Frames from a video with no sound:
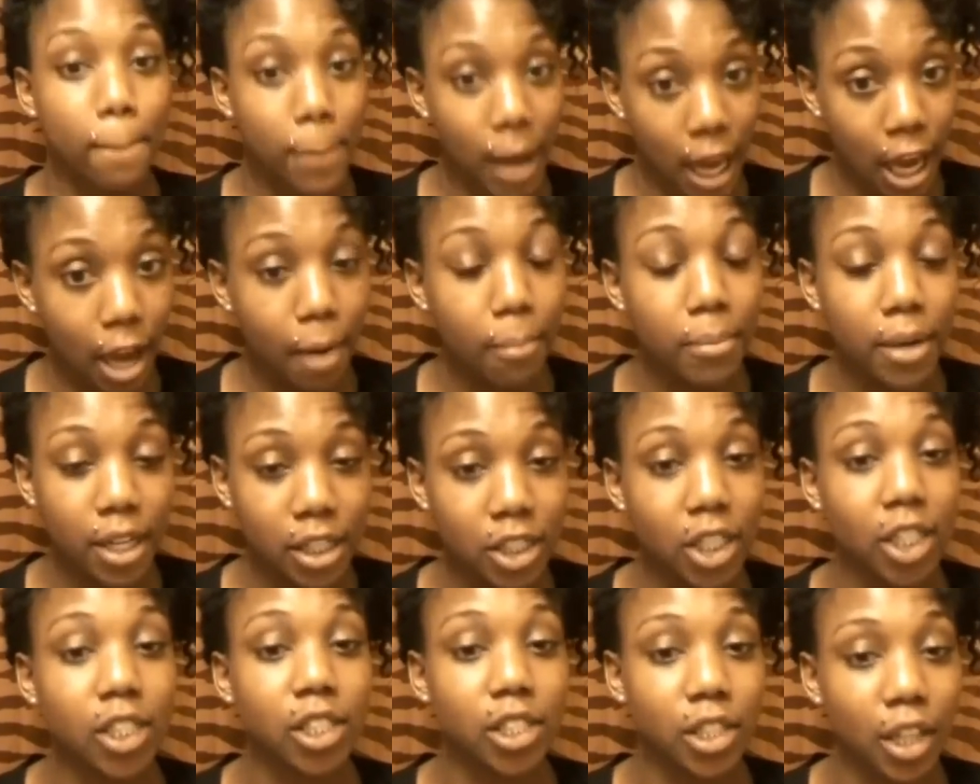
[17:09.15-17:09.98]

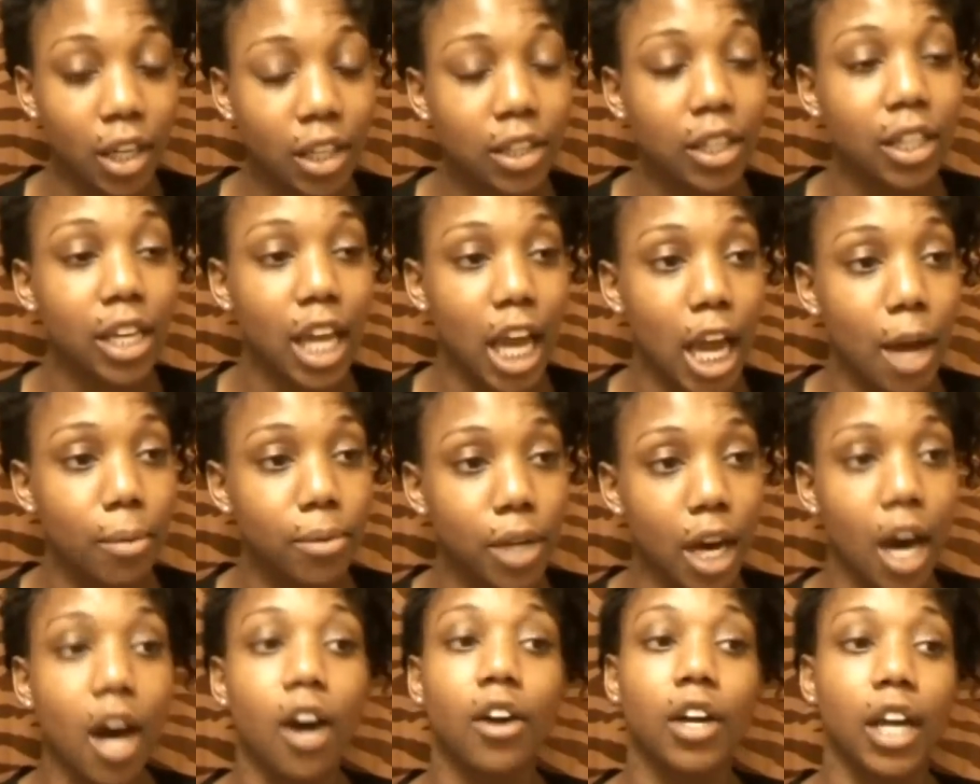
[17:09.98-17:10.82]
Bambi just took the
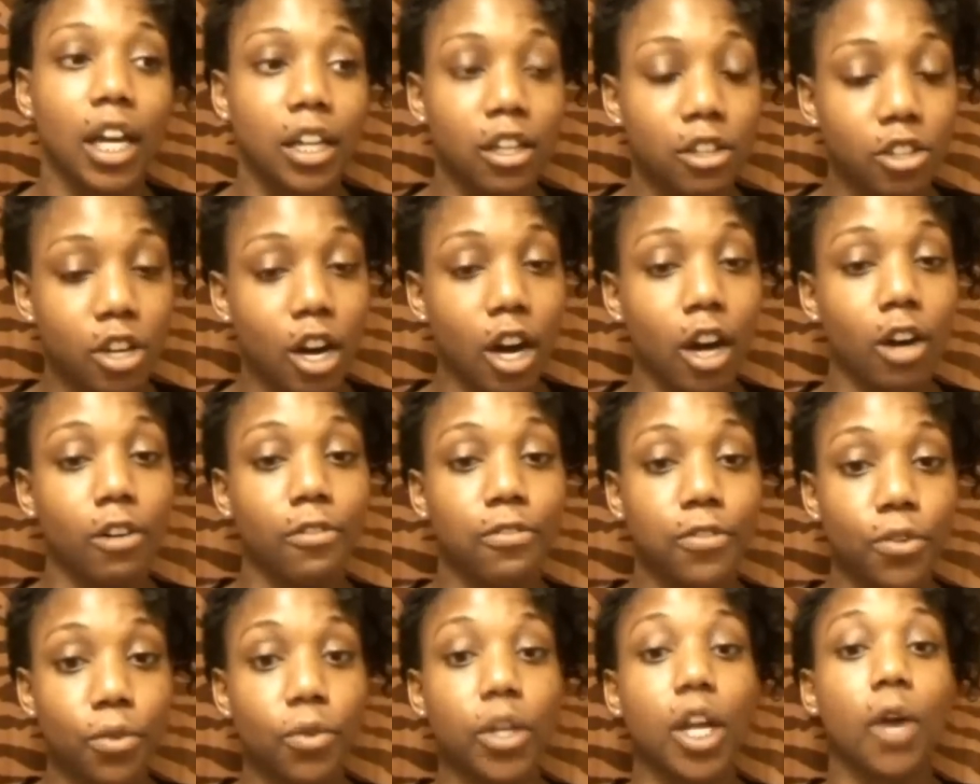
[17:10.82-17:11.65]
damn dog and the
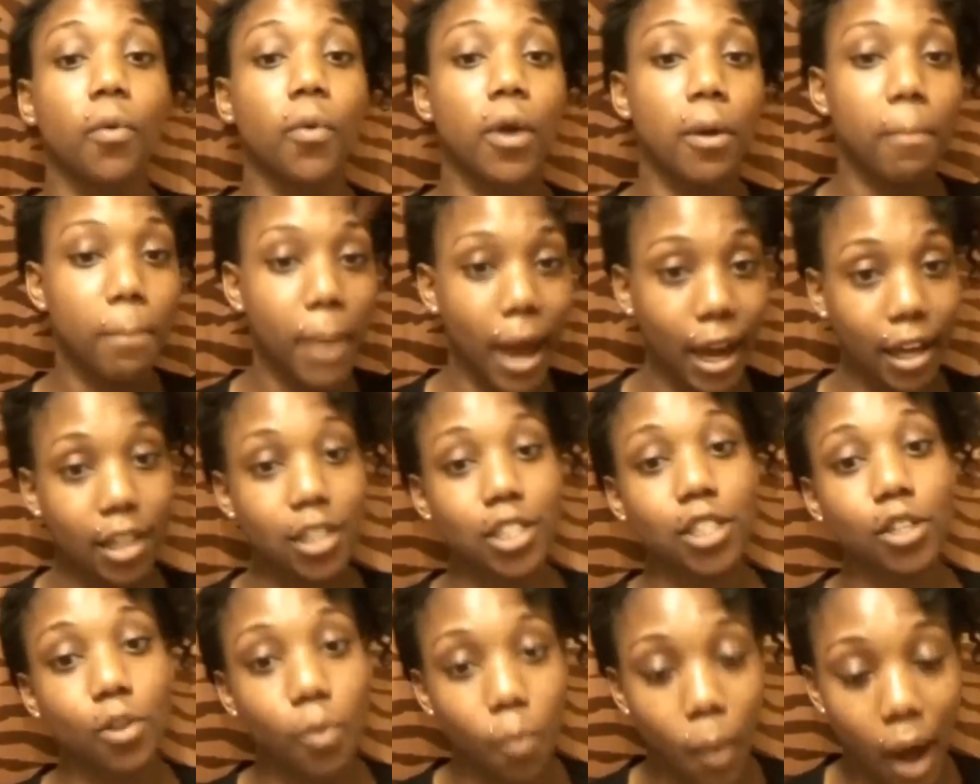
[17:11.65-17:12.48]
dog food and went
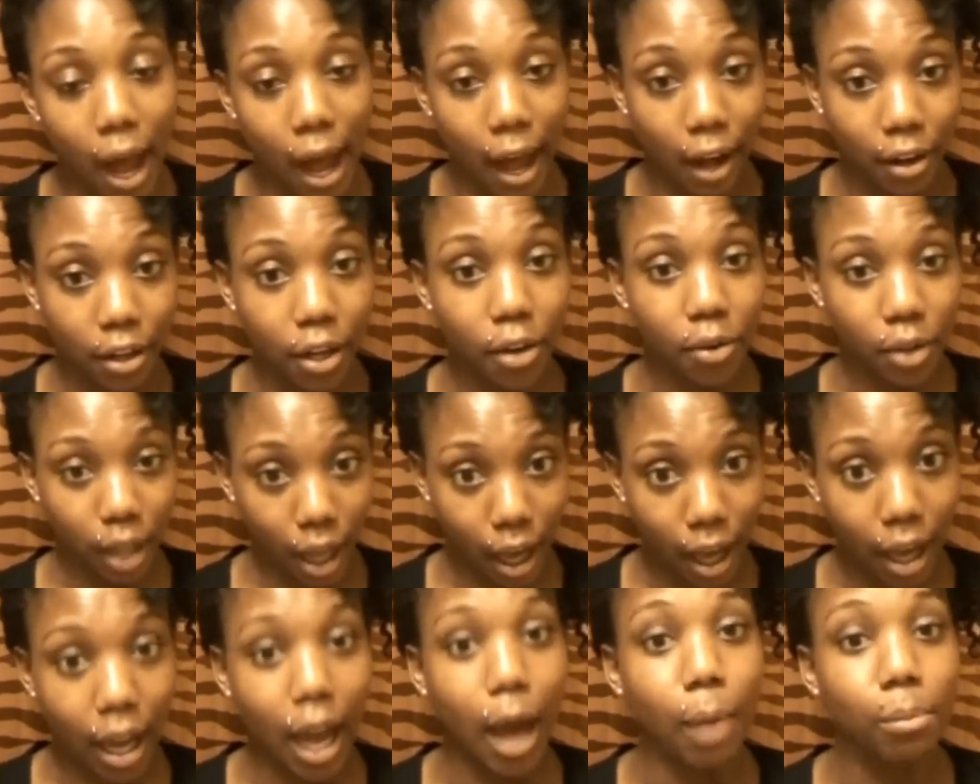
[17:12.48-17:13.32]
back into the wild,
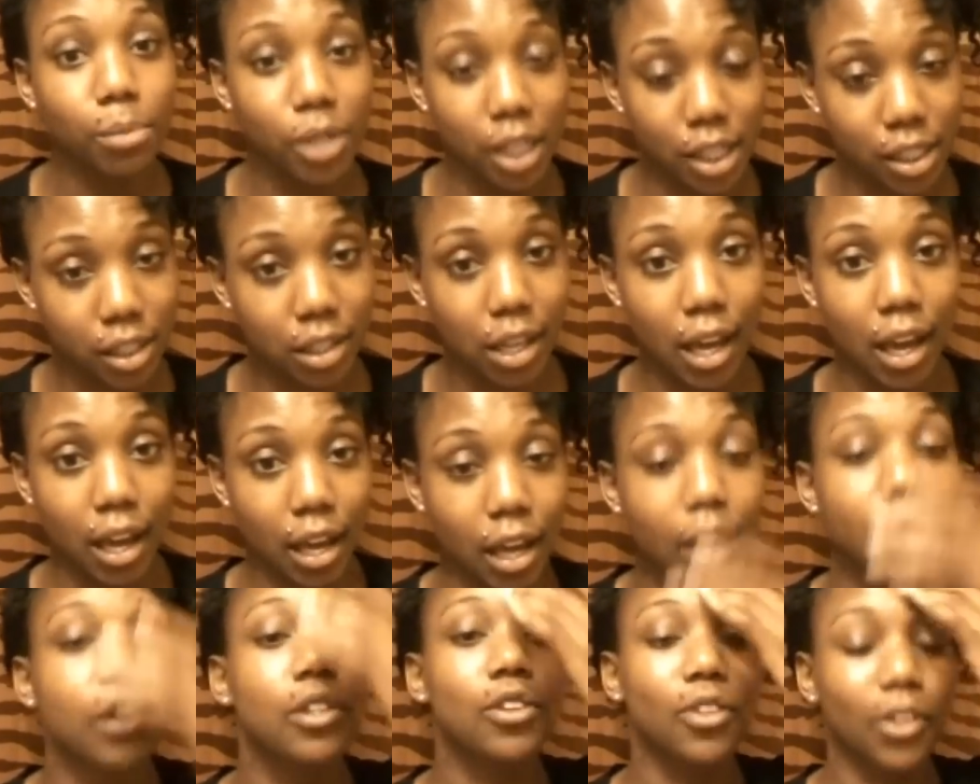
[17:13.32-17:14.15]
okay? I'm just
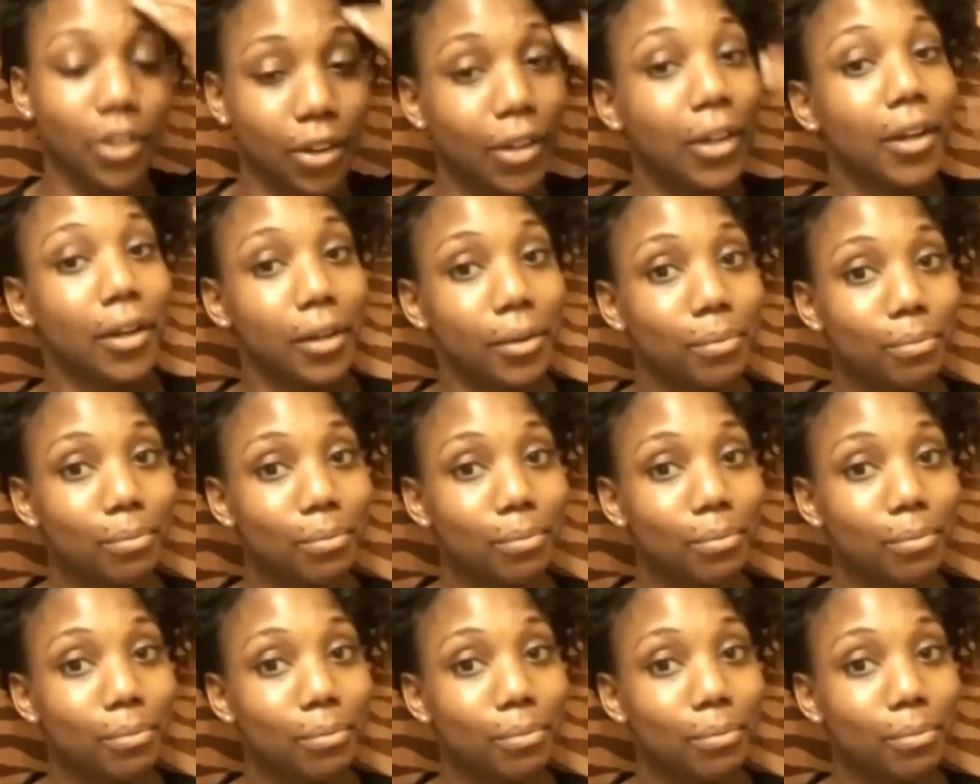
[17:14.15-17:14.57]
saying.